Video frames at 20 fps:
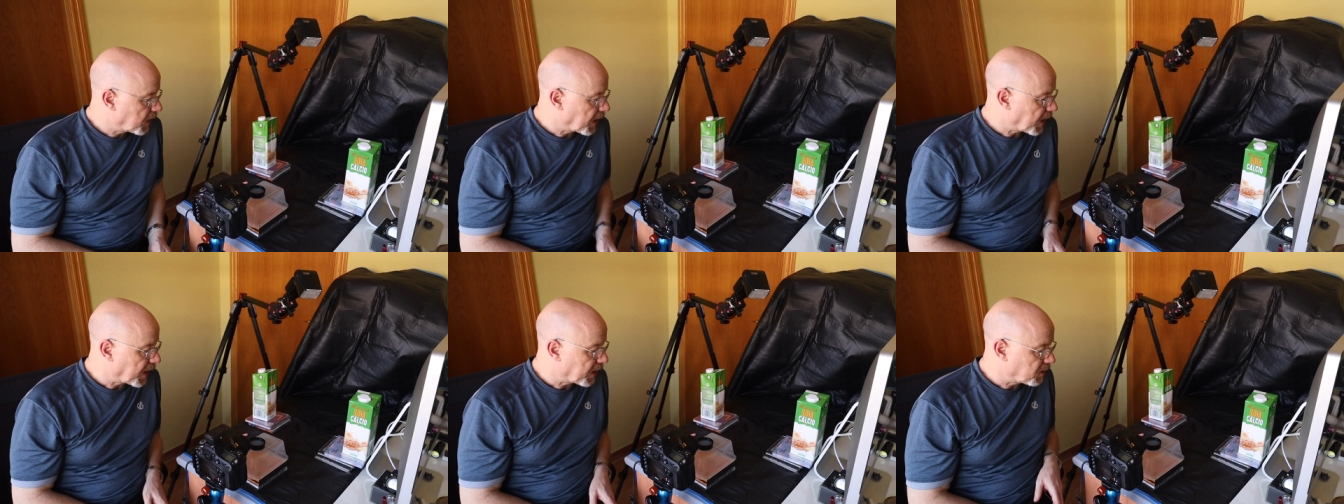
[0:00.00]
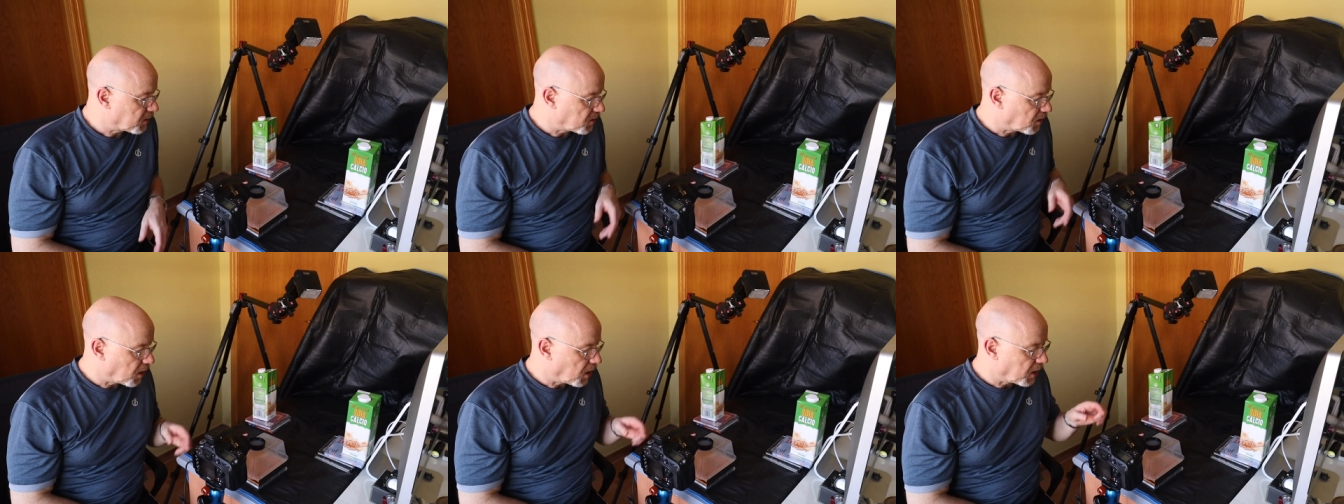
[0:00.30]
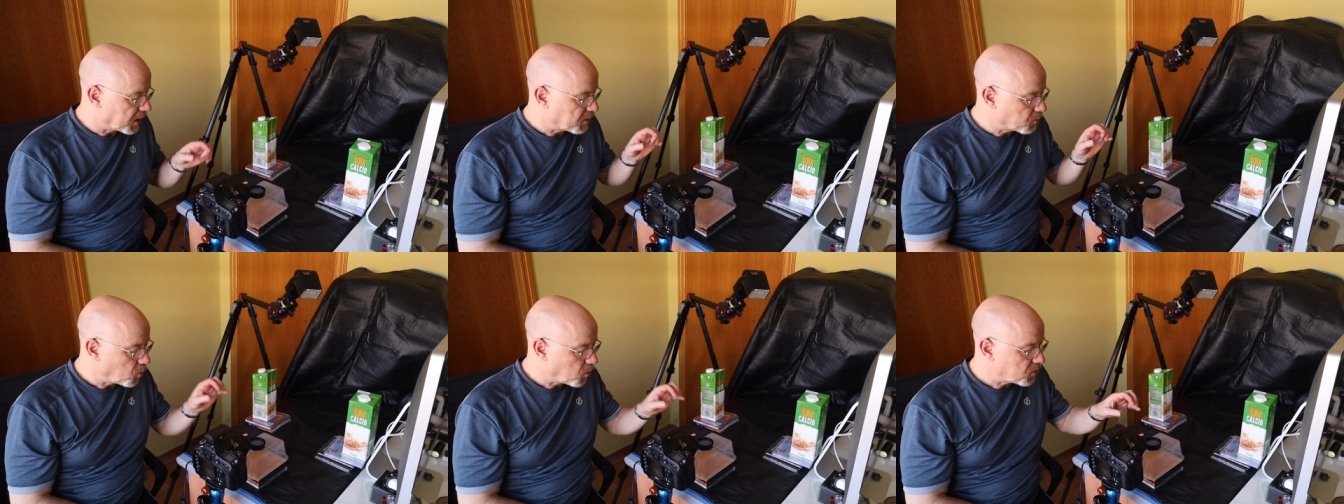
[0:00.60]
And
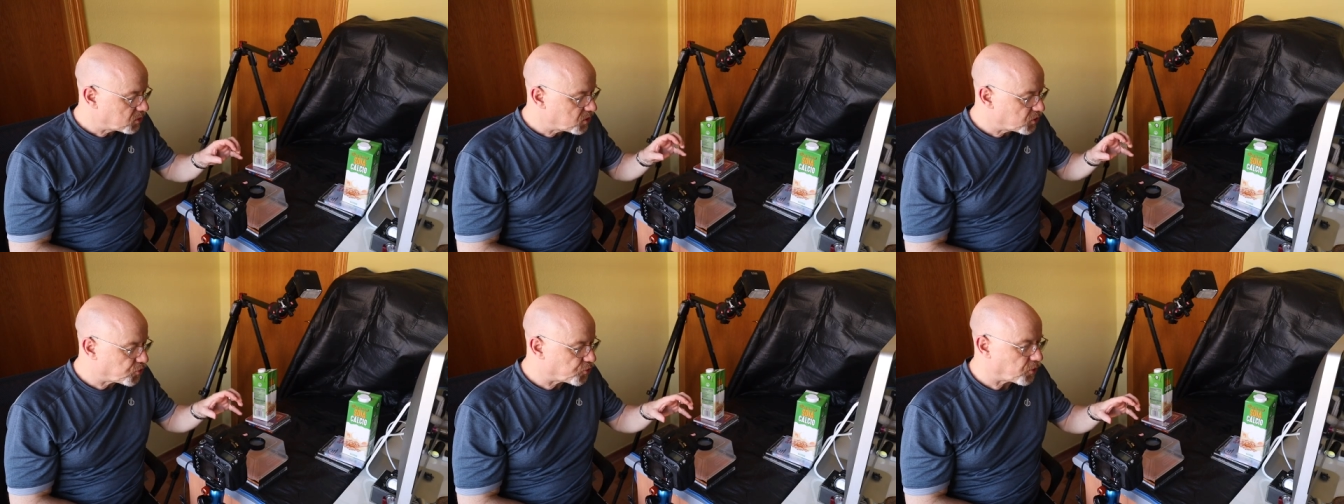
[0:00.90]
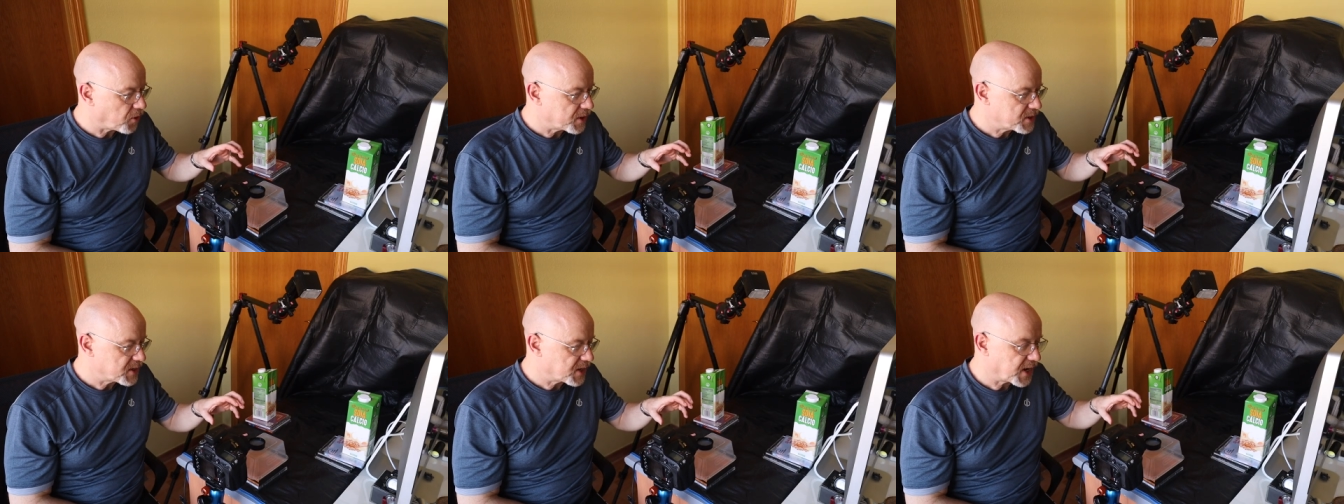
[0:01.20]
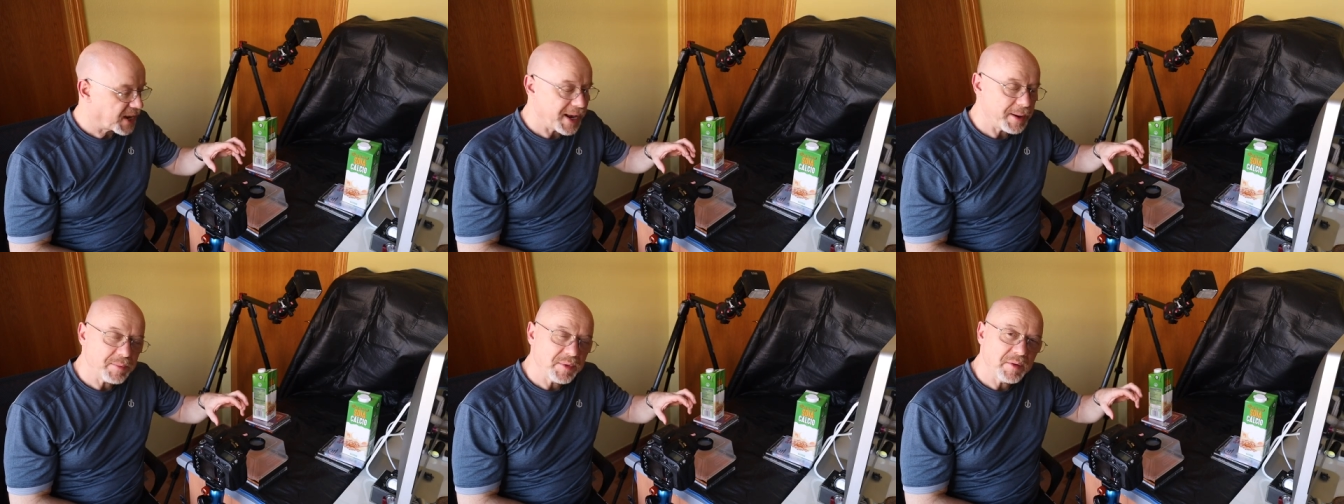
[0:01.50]
I want to try to
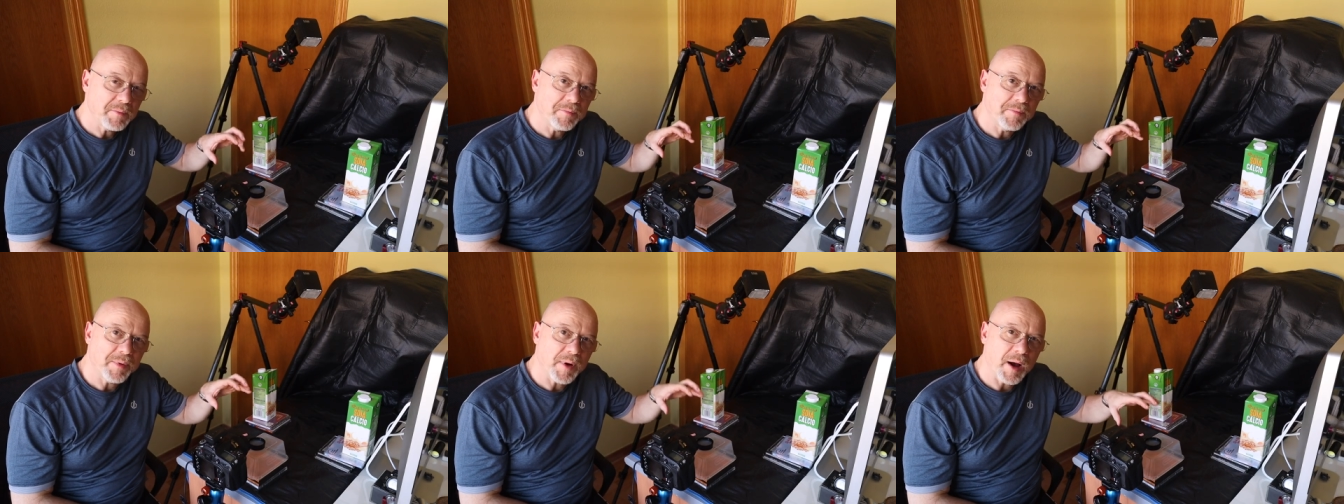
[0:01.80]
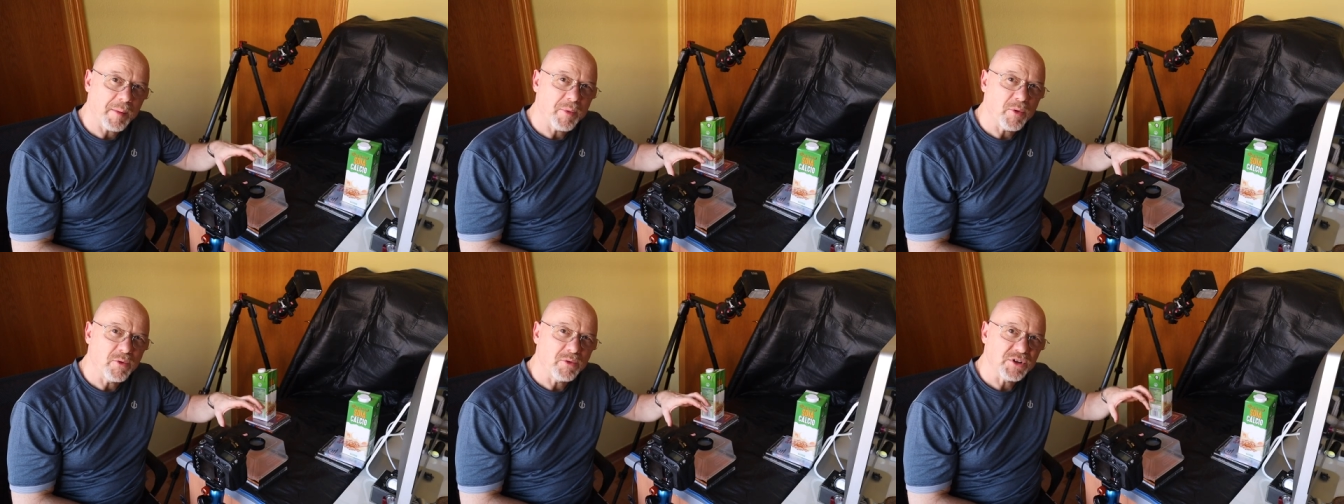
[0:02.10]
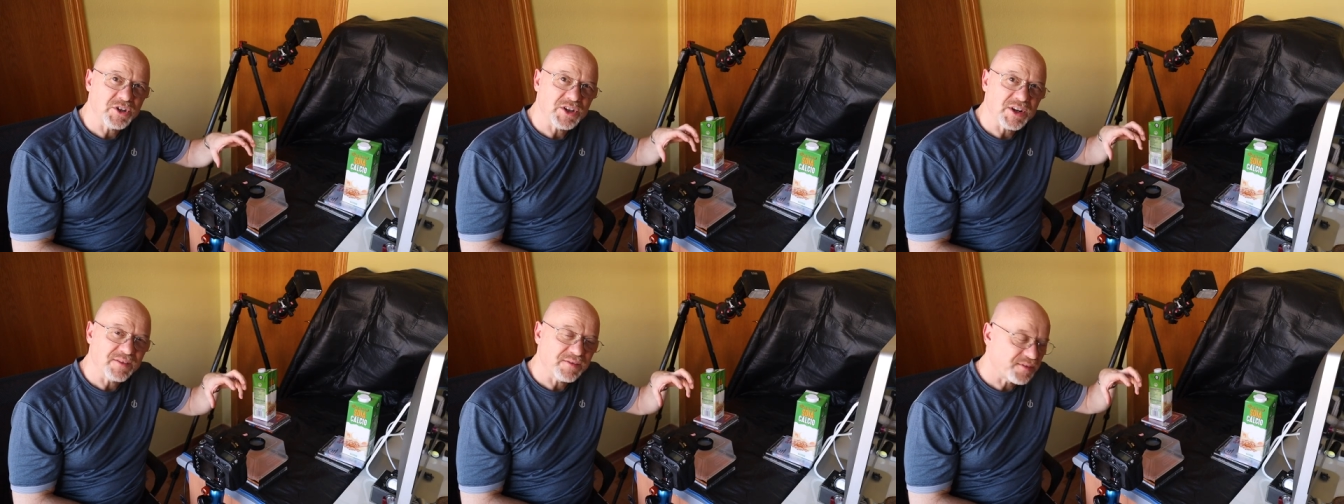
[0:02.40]
keep the
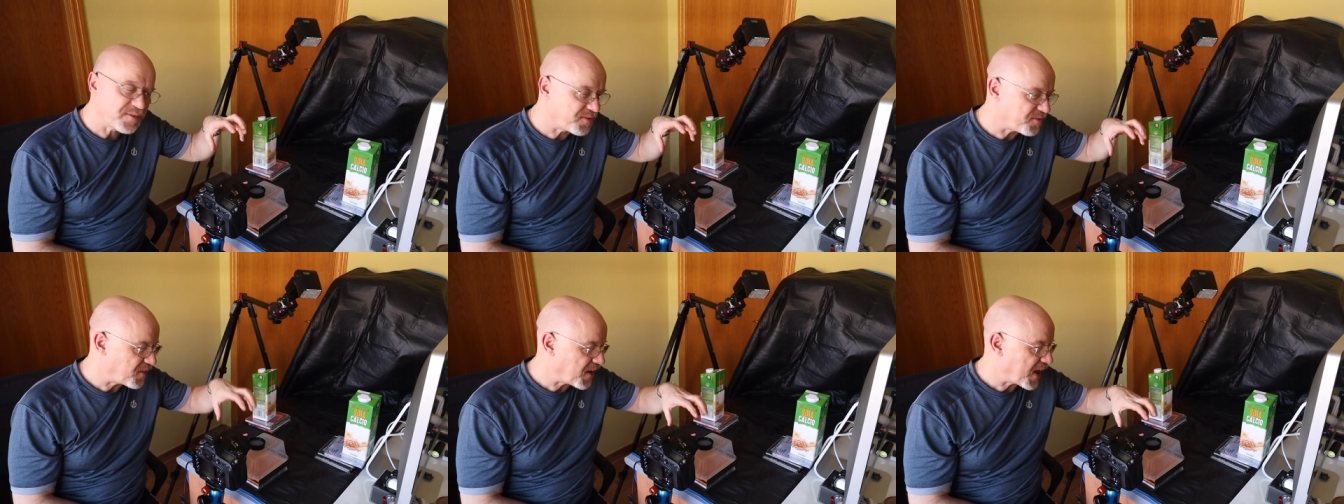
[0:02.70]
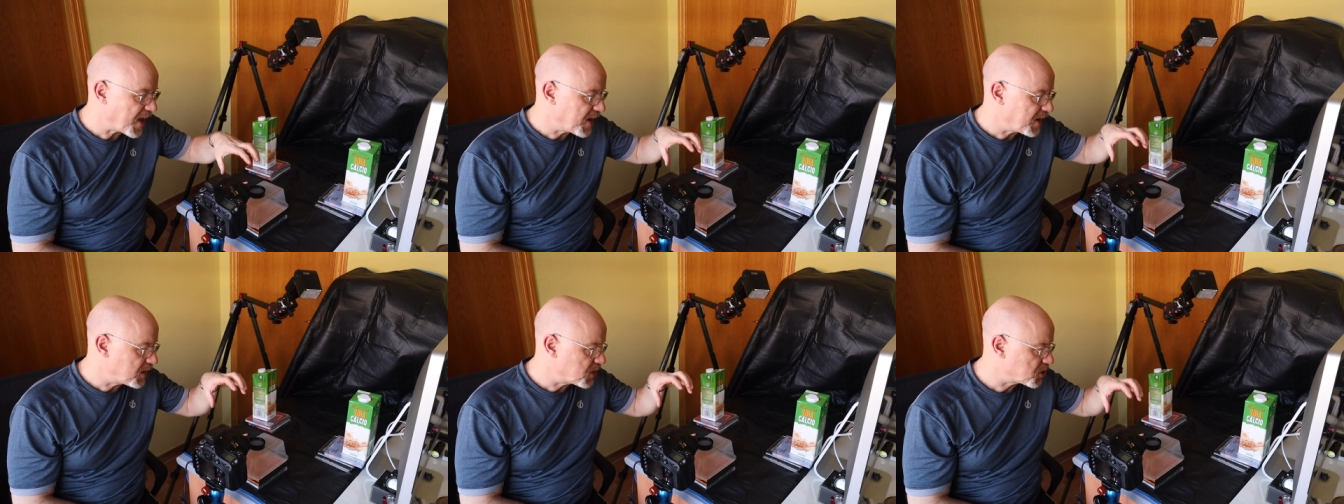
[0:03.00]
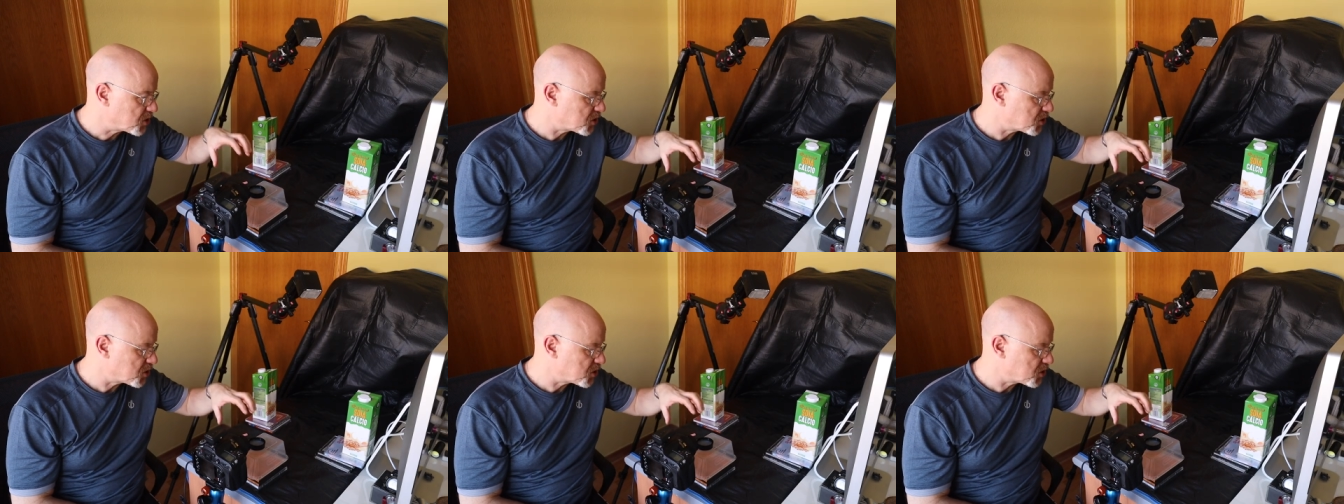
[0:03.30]
bubbles fairly